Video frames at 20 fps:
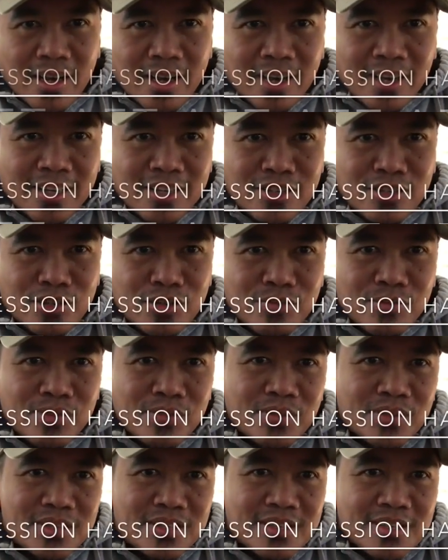Hi YouTube
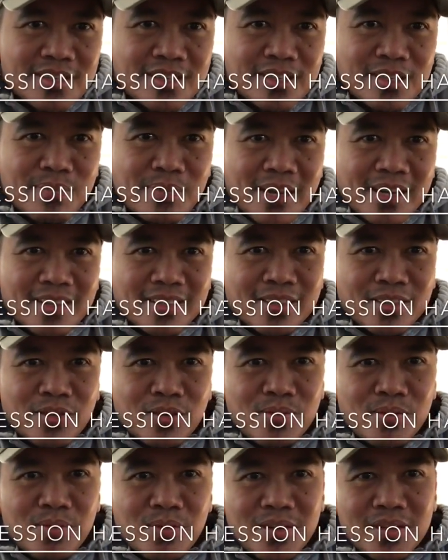viewers, this is Planet
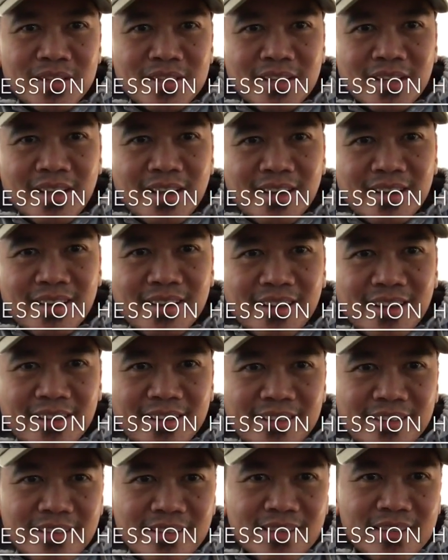Adobo once again,
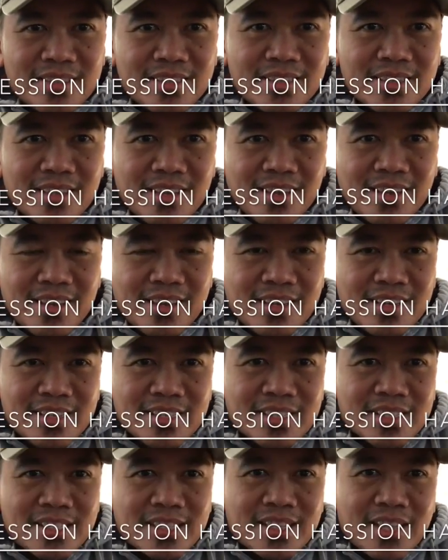and this
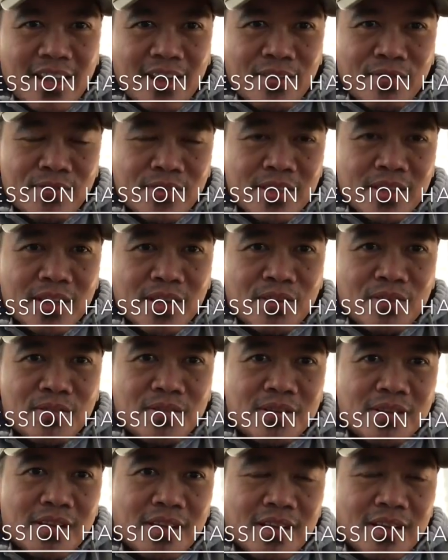is a video
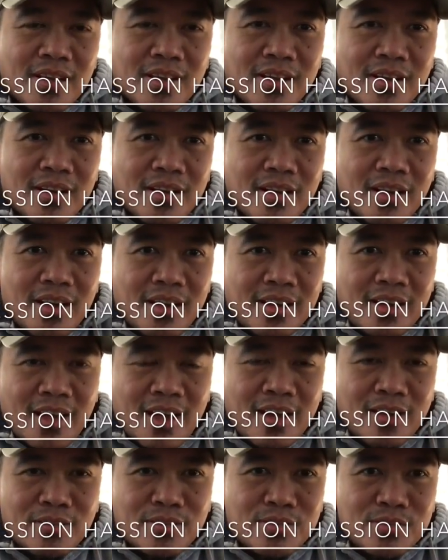on
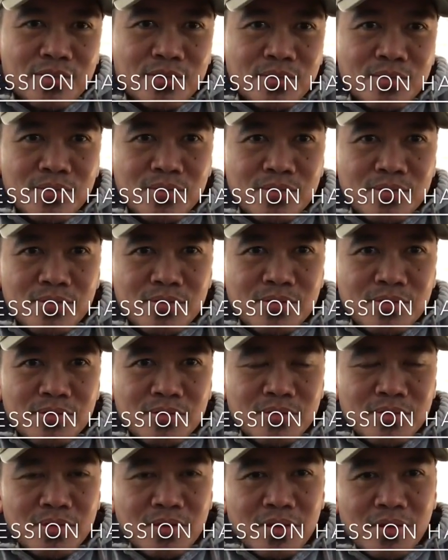how to
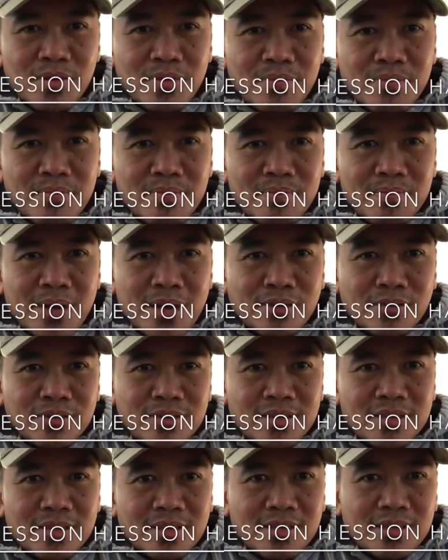
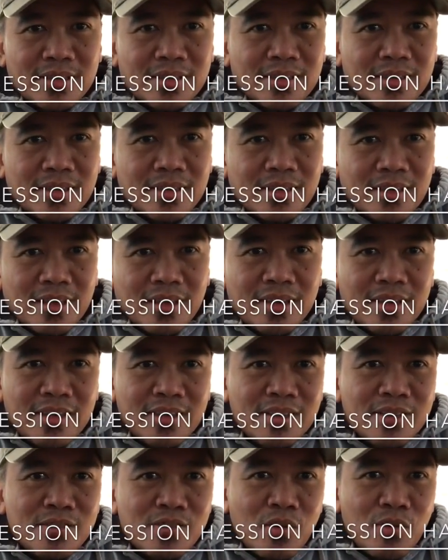mount
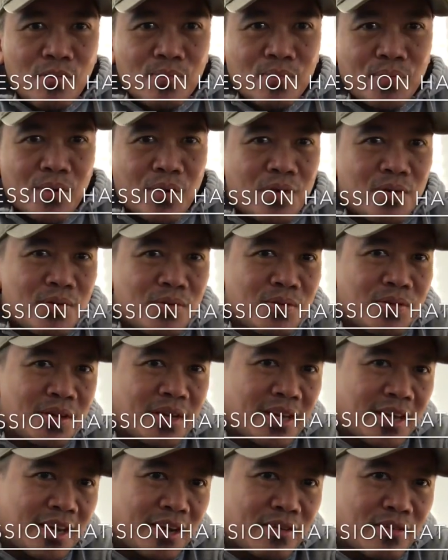a GoPro
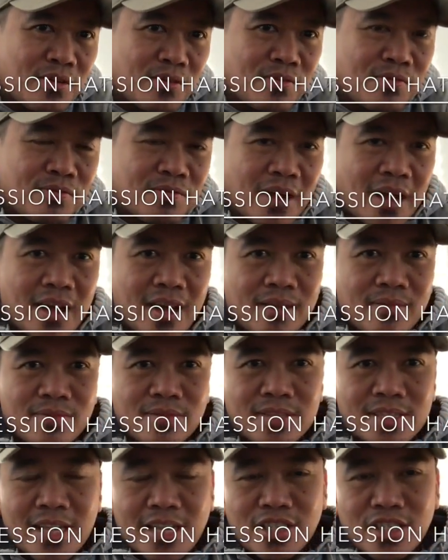Hero 5
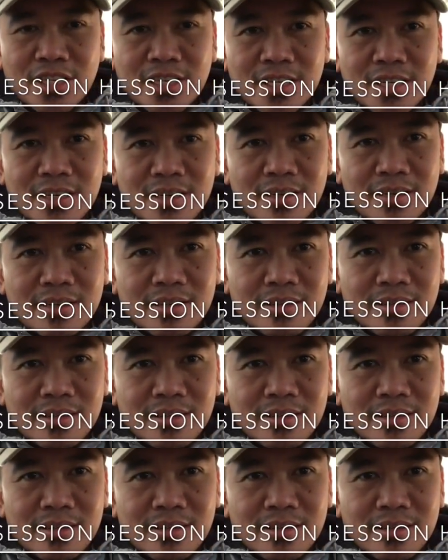Session